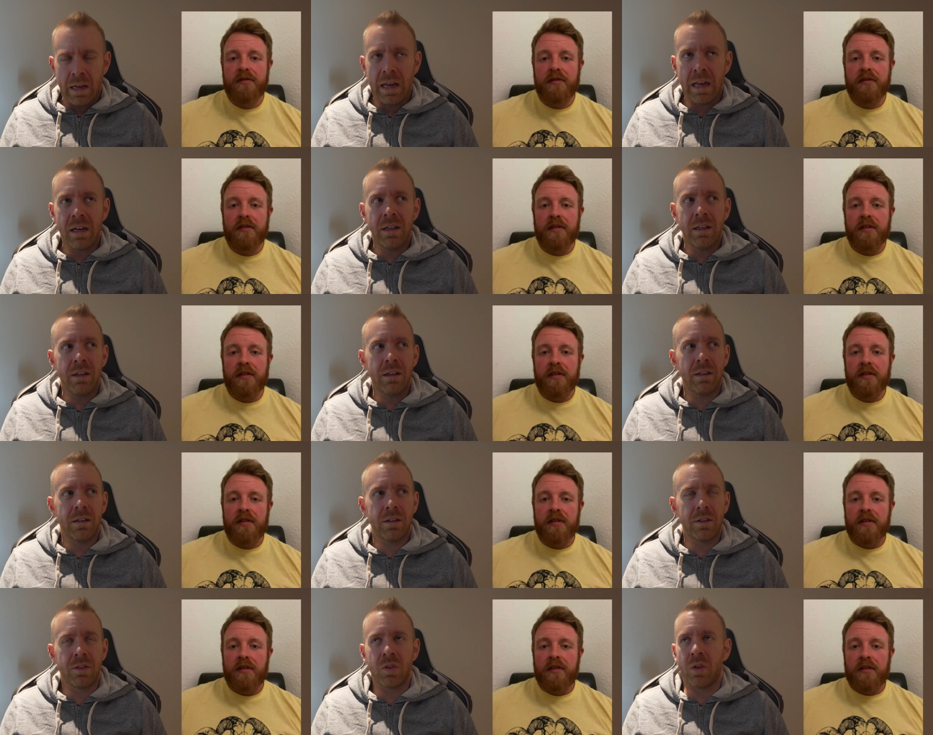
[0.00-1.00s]

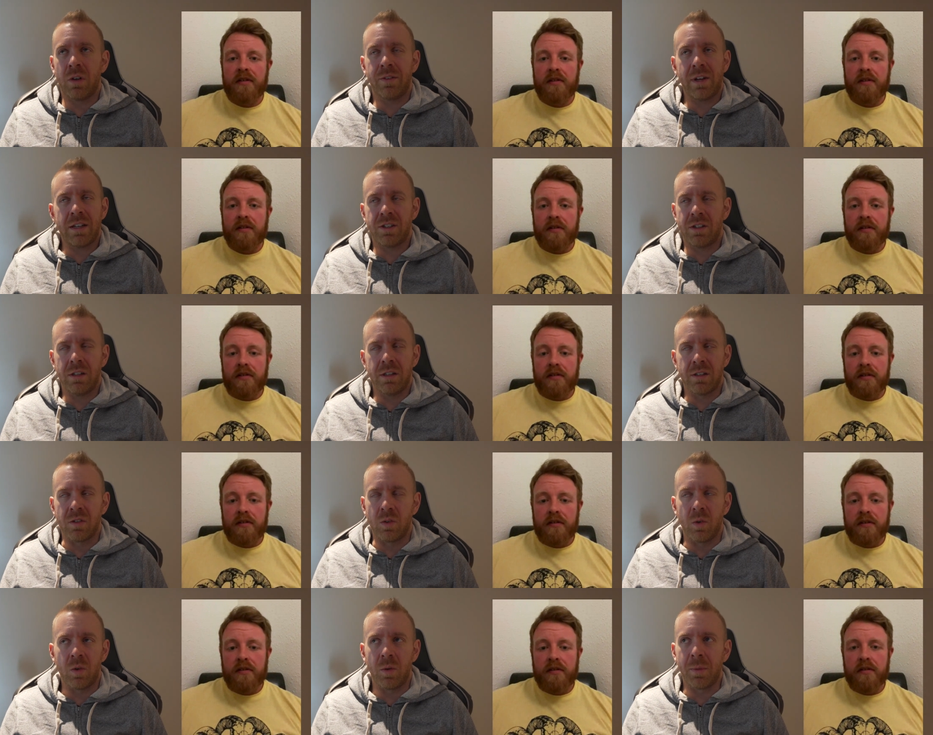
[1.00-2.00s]
Speaker 1: Any so I've asked you
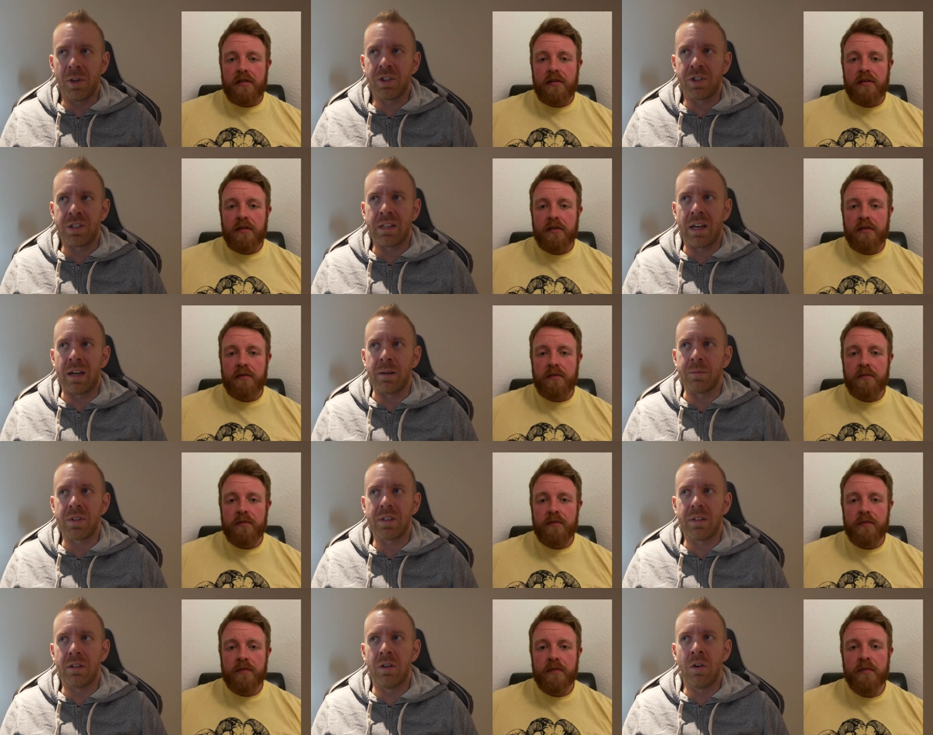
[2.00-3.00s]
this a whole bunch of times.